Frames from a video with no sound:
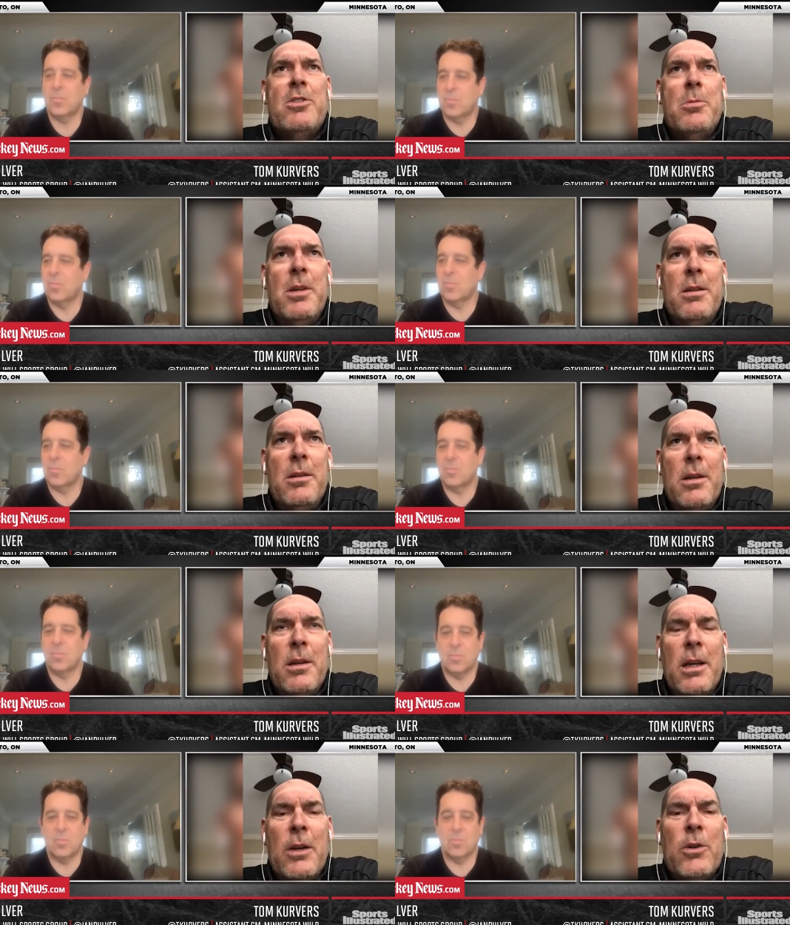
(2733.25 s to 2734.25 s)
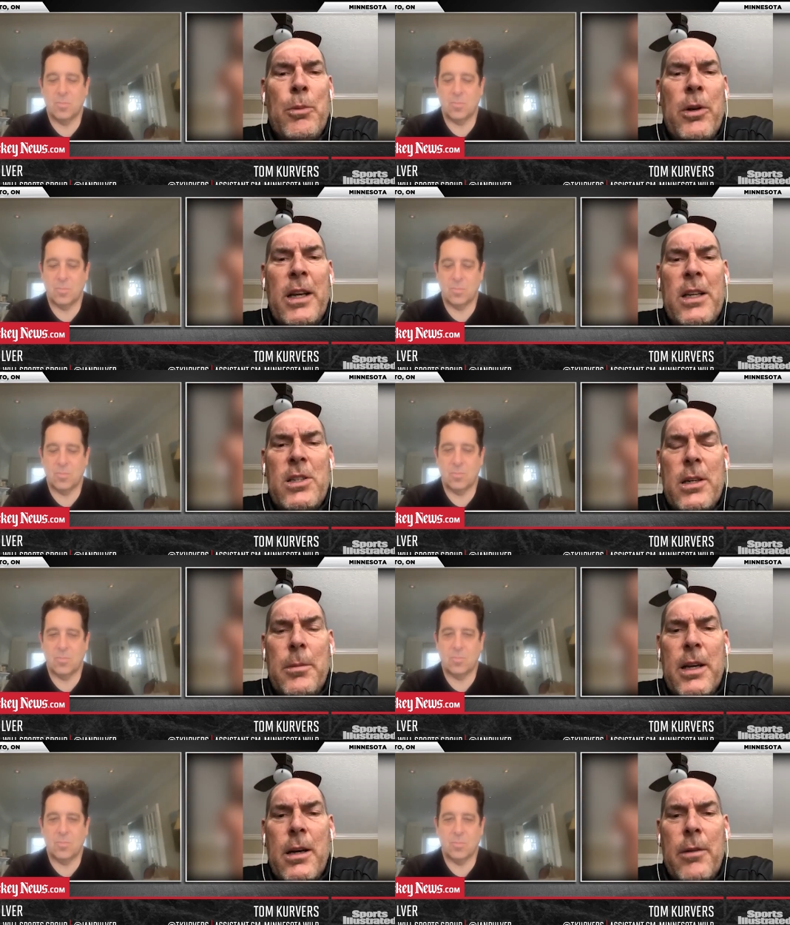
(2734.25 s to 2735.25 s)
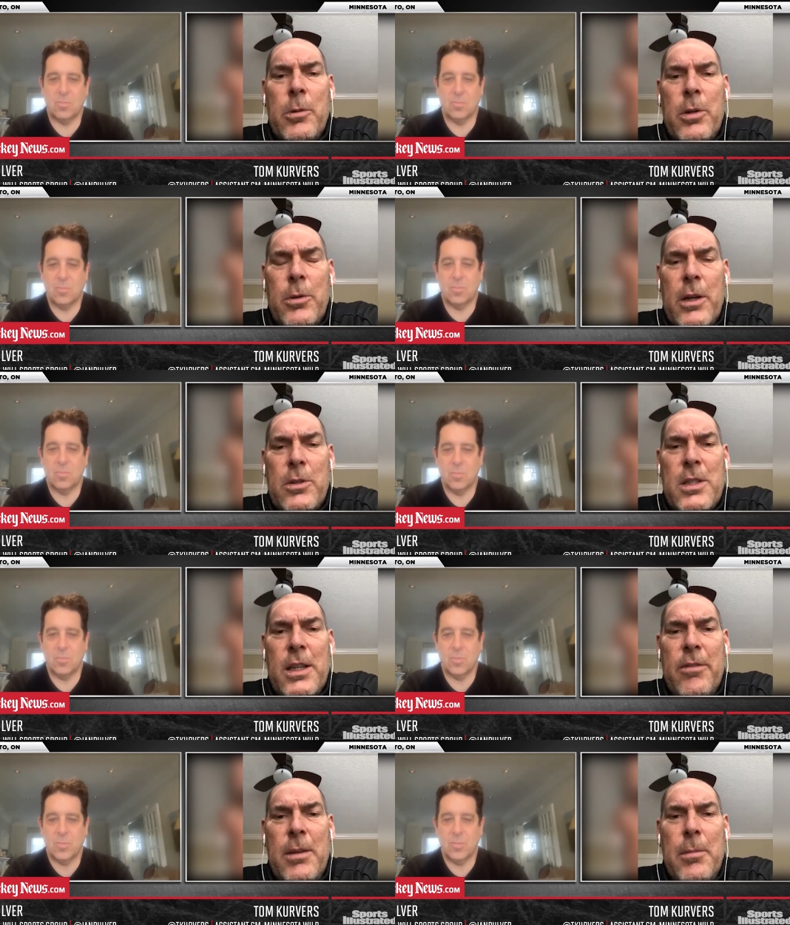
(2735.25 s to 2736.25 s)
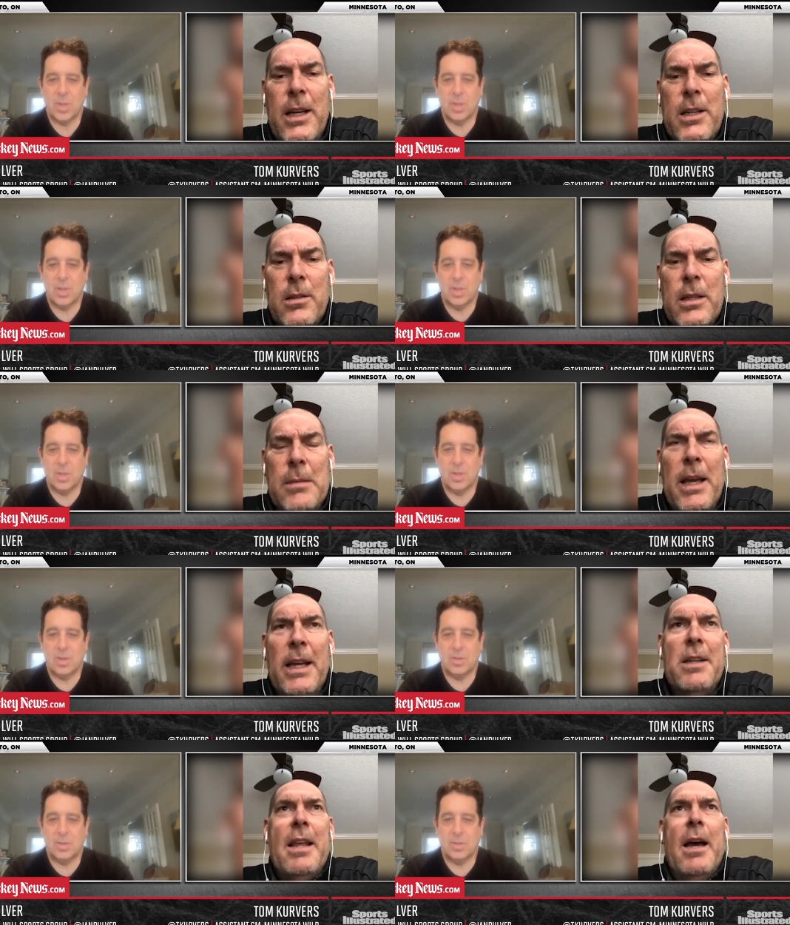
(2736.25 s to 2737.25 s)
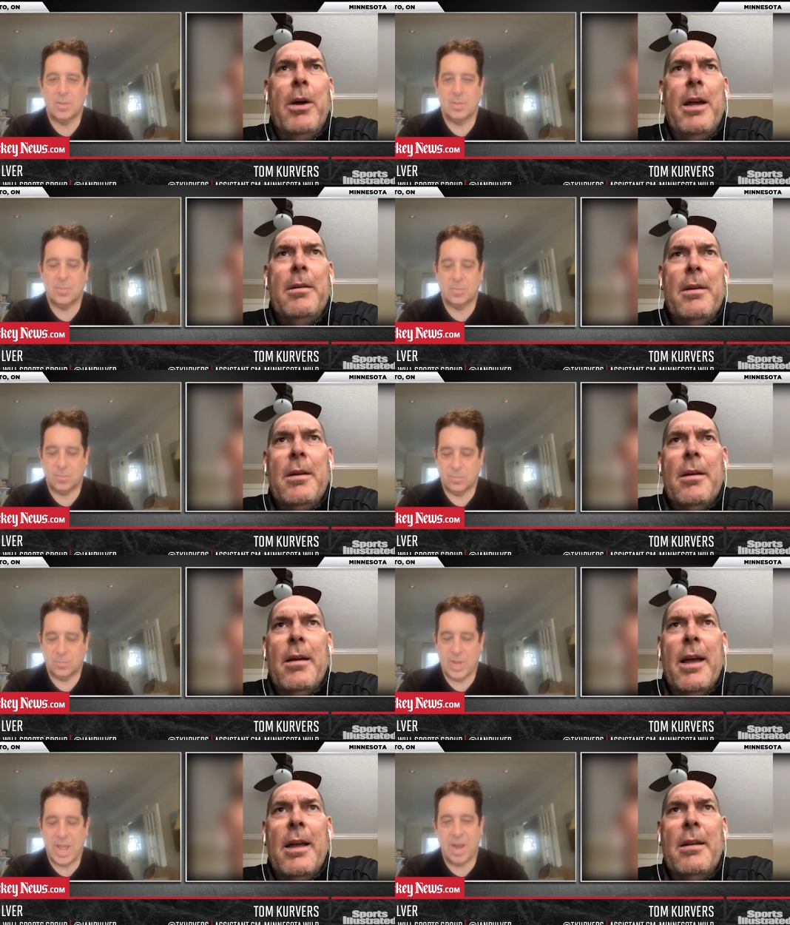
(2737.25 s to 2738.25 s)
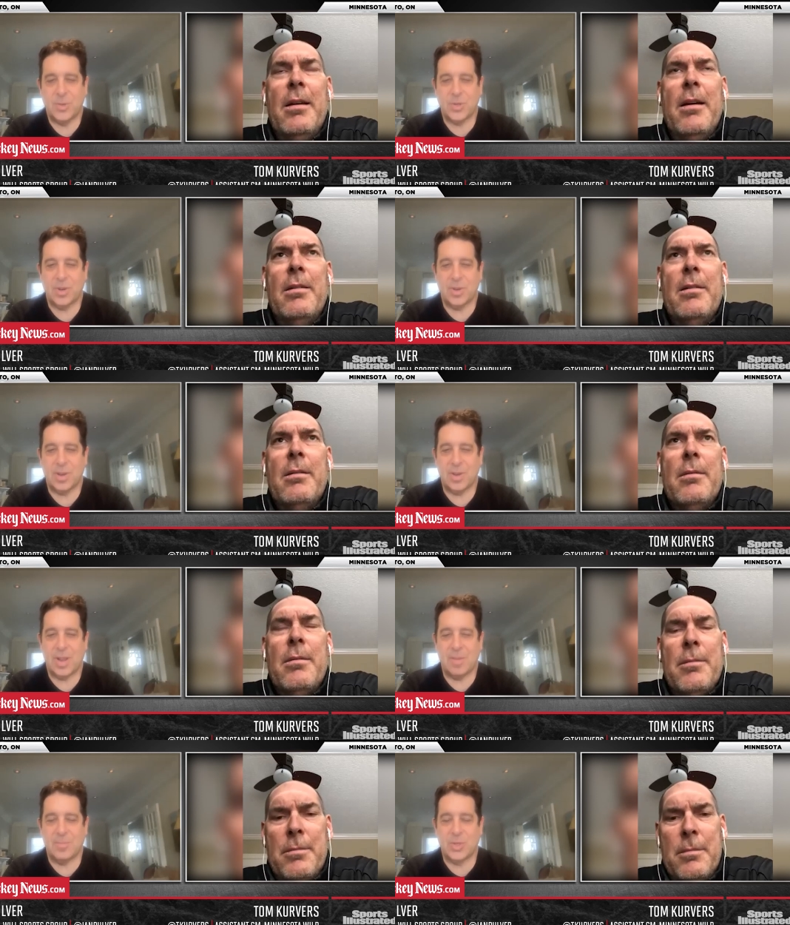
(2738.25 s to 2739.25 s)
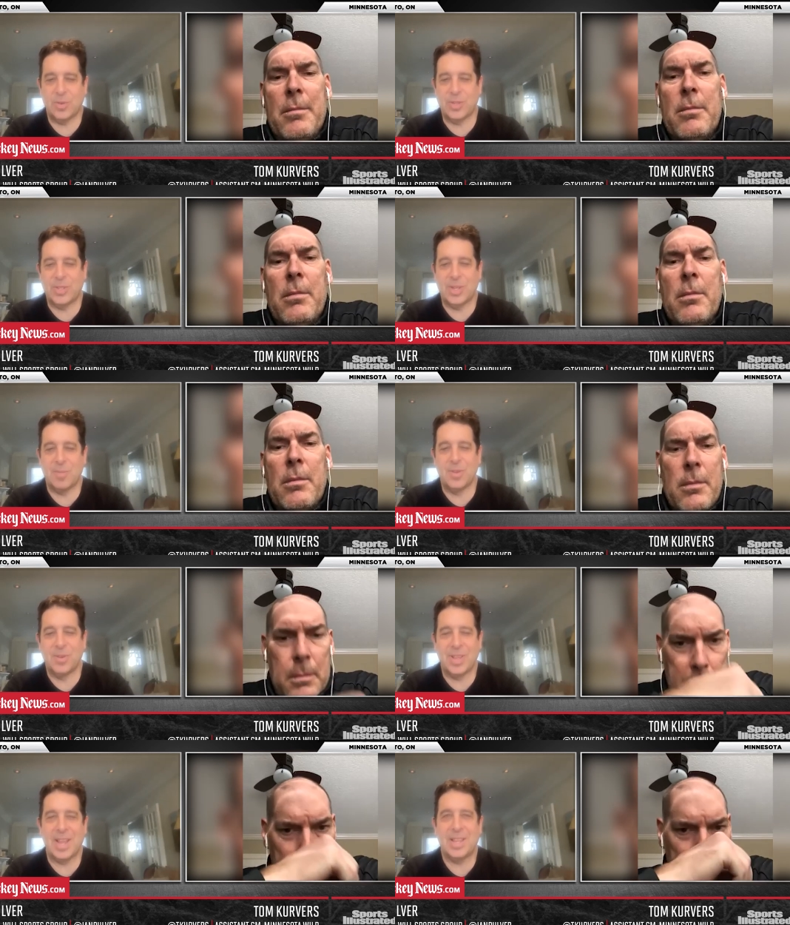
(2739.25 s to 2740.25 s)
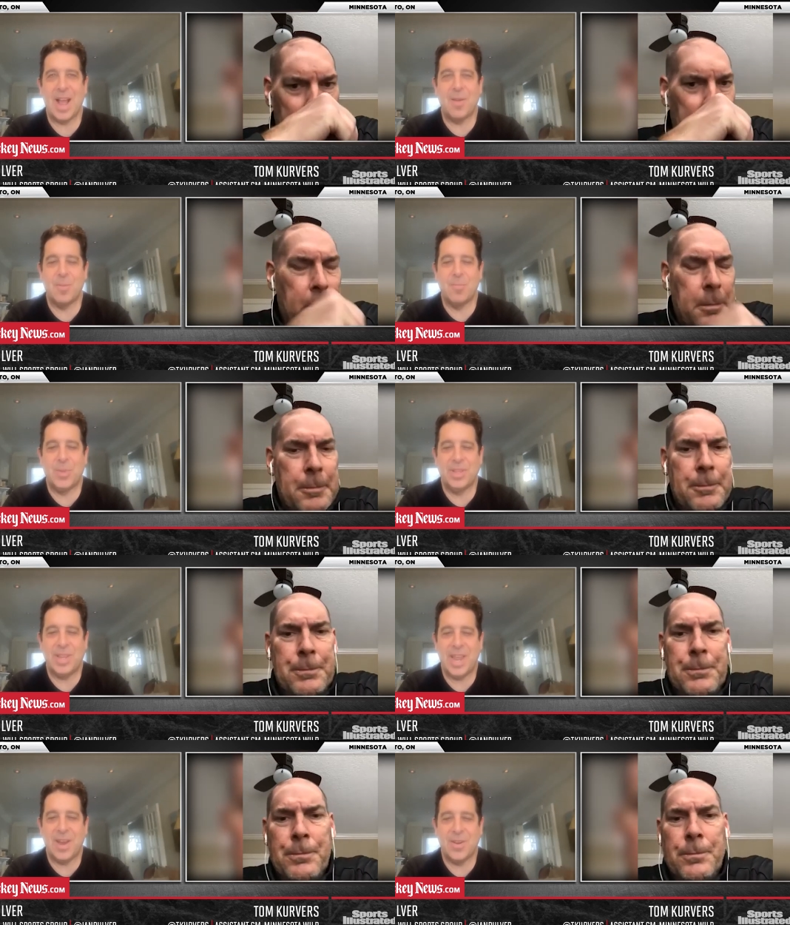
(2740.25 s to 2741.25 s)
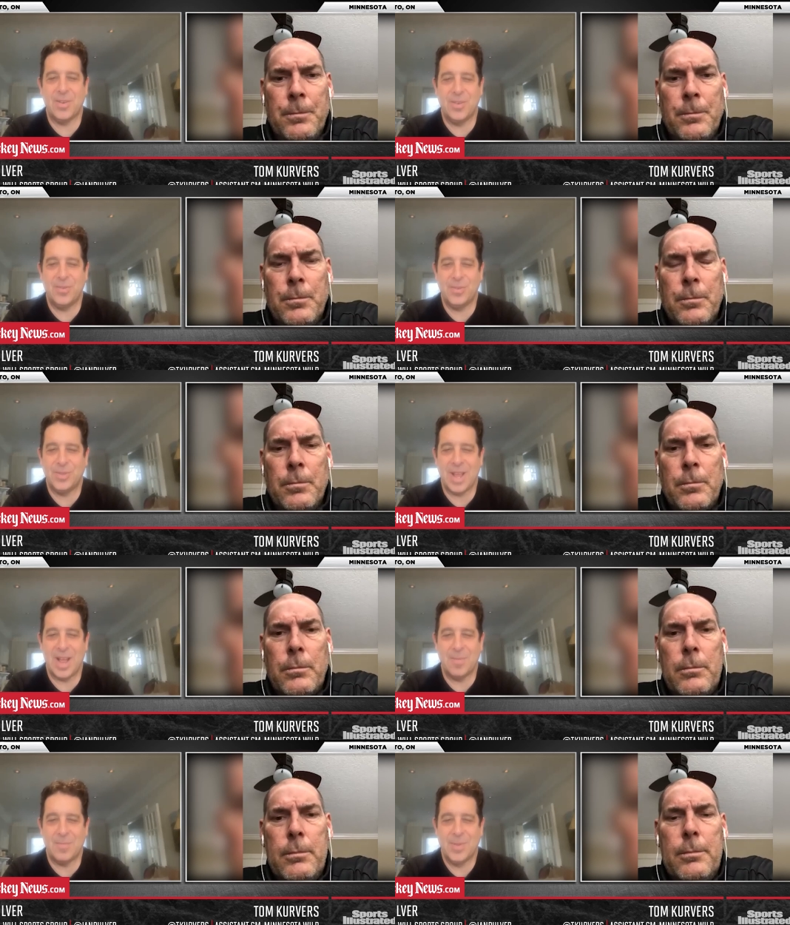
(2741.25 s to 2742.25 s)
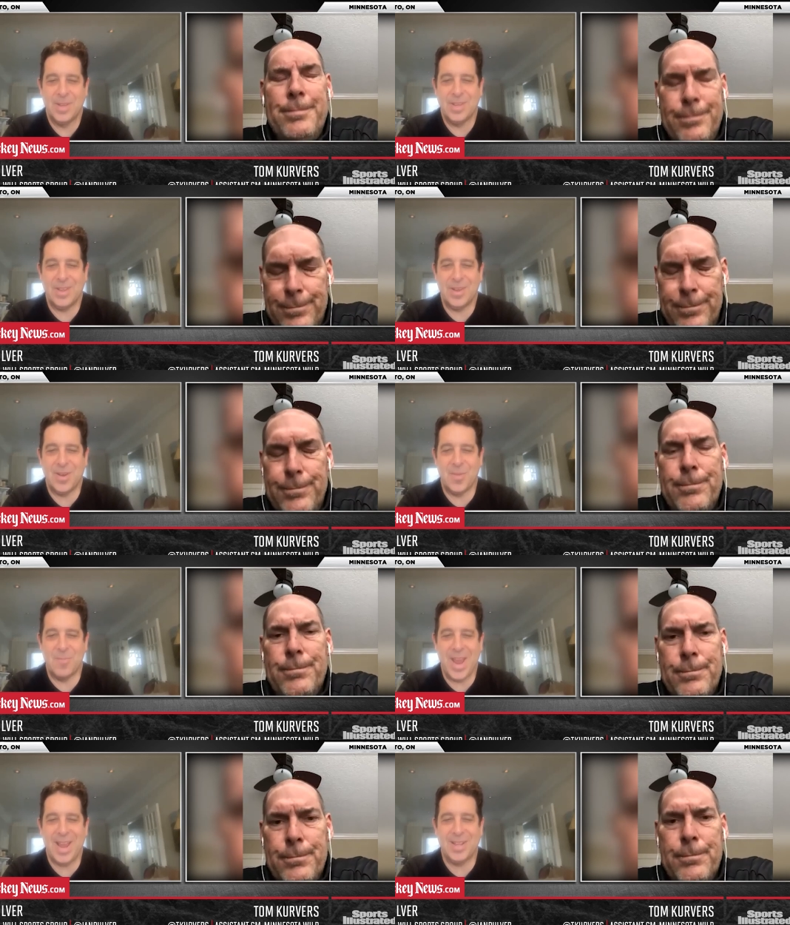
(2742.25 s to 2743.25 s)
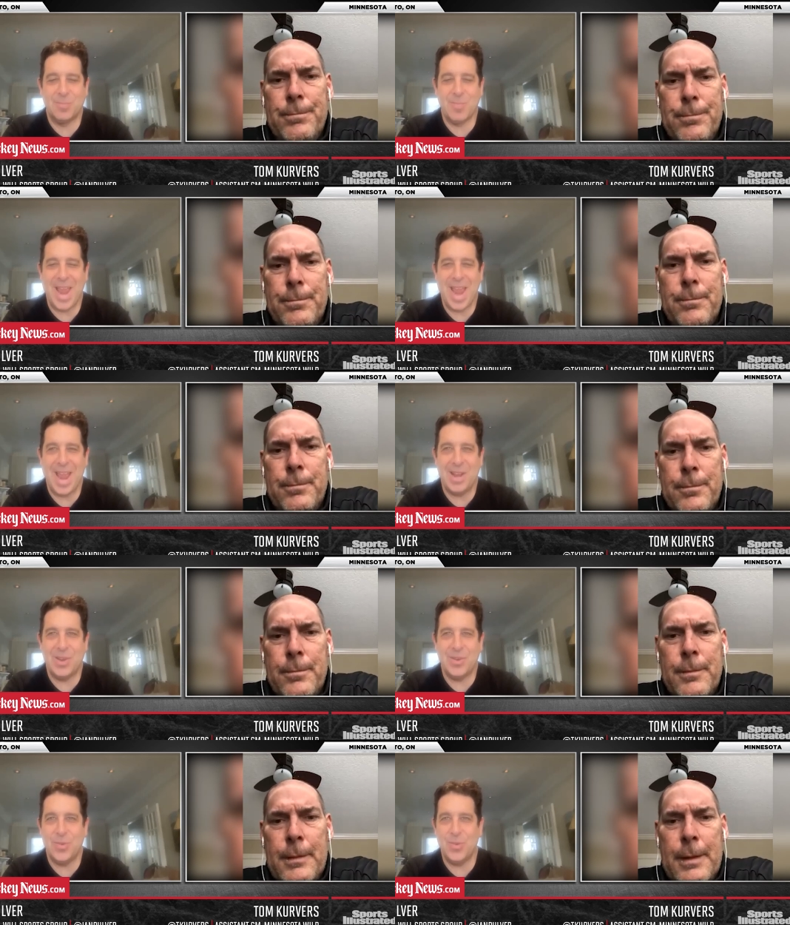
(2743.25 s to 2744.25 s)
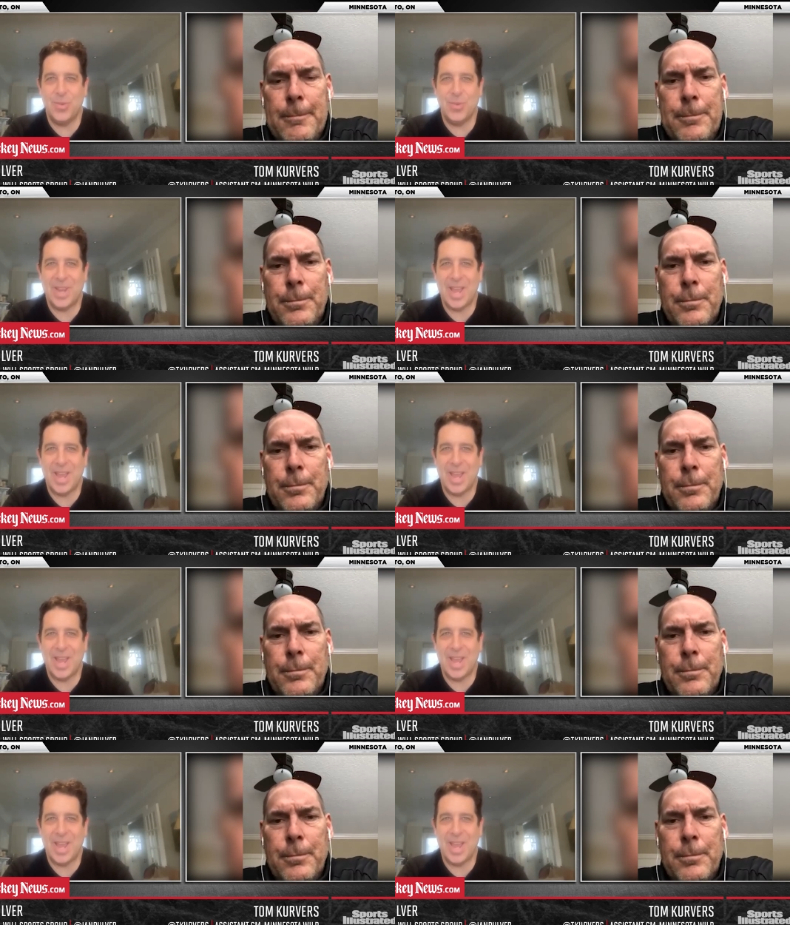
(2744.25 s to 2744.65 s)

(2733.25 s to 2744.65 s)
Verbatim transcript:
Speaker 1: yzerman it was pretty easy to be comfortable around steve he made it he made it that way and, and i'm uh, sure
Speaker 2: I'm sure it's similar like that with Billy Guerin, who's um, you know a man's man who